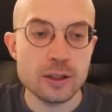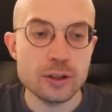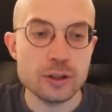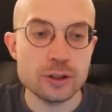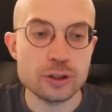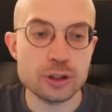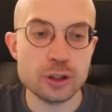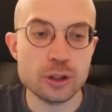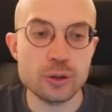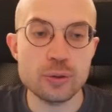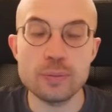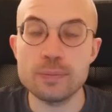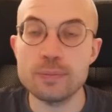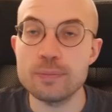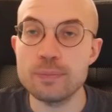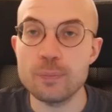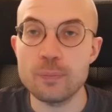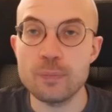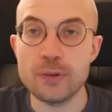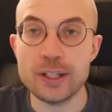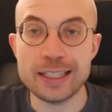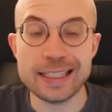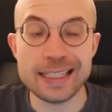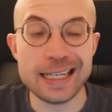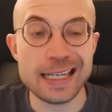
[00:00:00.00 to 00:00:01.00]
So
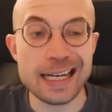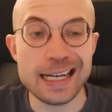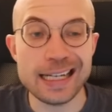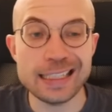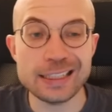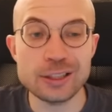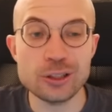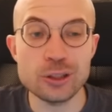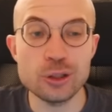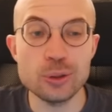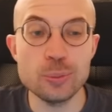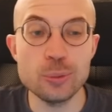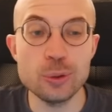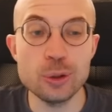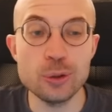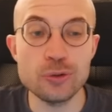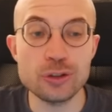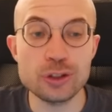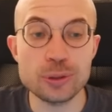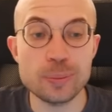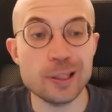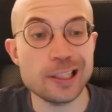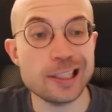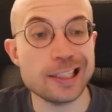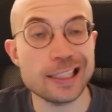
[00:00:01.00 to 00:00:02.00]
the king has no
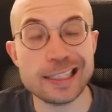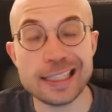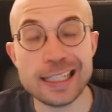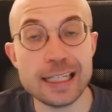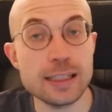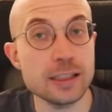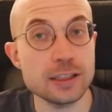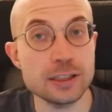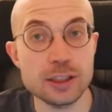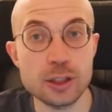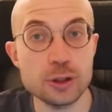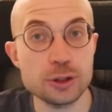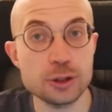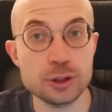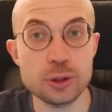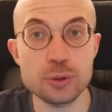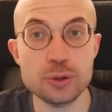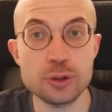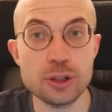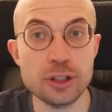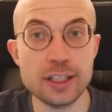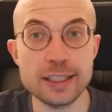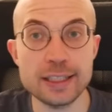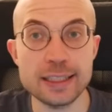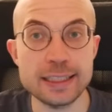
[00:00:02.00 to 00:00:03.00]
moves, but the king is also
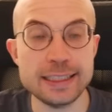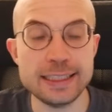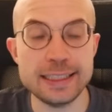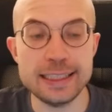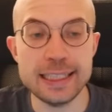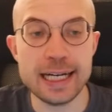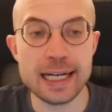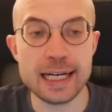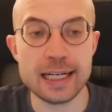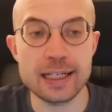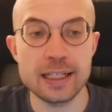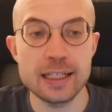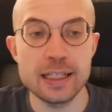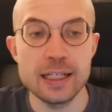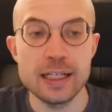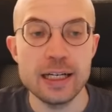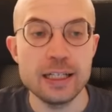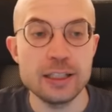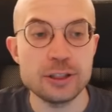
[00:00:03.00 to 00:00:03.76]
not in a check.